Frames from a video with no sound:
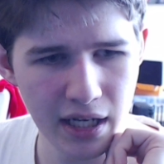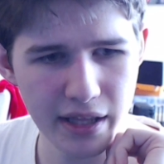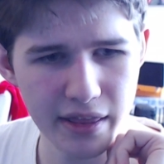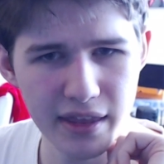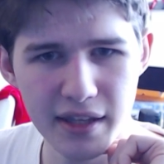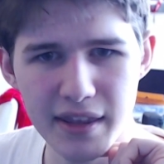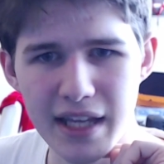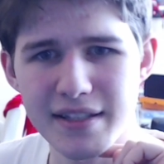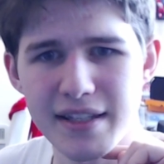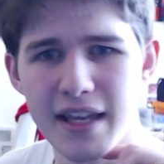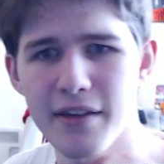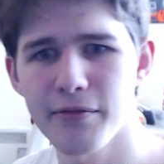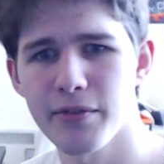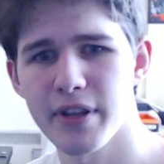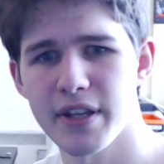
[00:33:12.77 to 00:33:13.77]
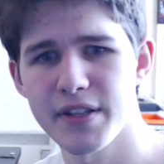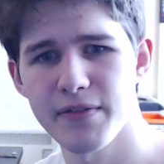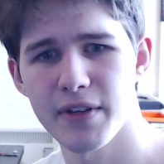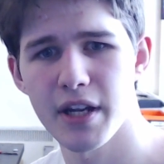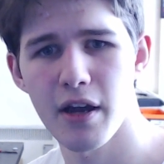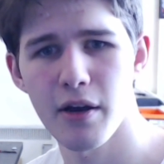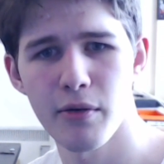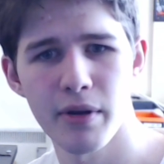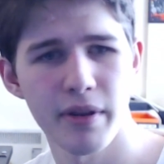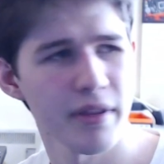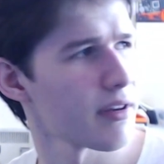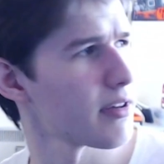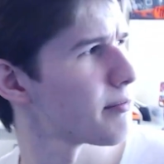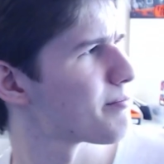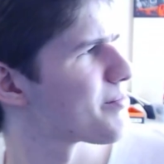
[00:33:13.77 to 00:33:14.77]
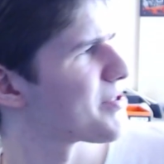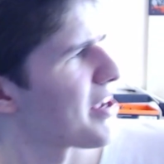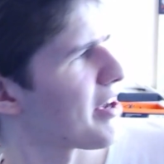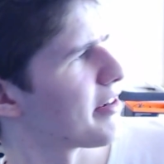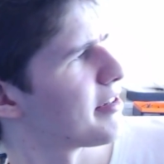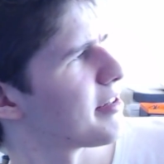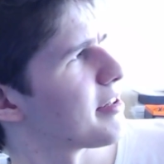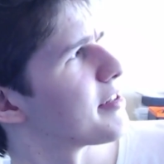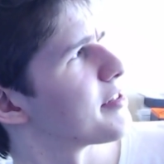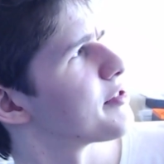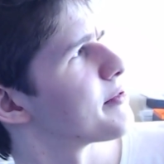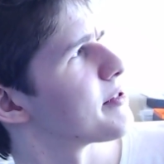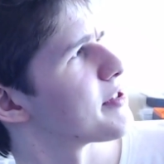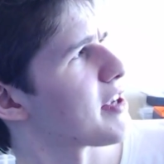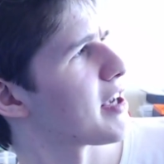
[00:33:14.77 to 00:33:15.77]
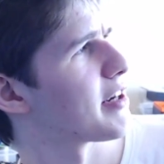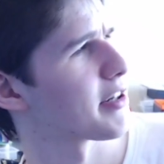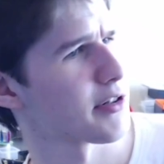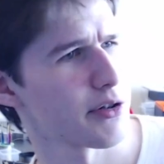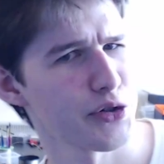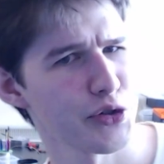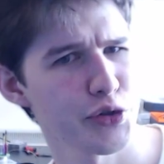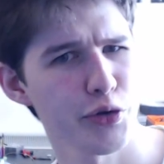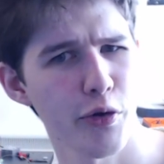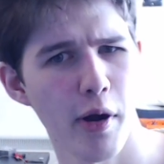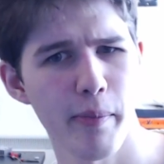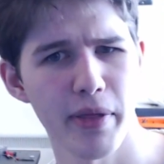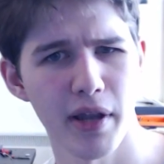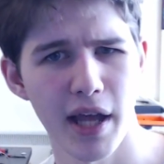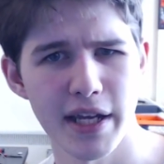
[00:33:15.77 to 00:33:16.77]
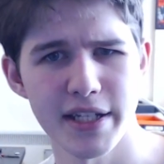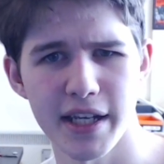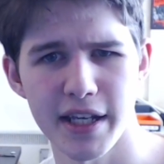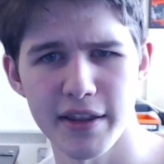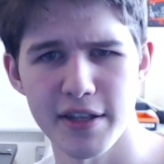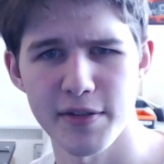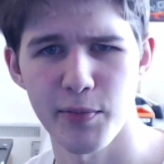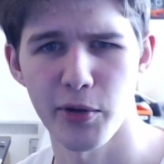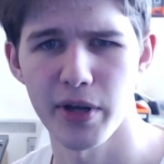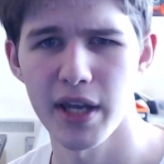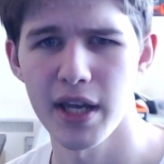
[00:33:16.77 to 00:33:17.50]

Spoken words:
think that's it for this video. The sun is deciding to screw up the lighting at this point.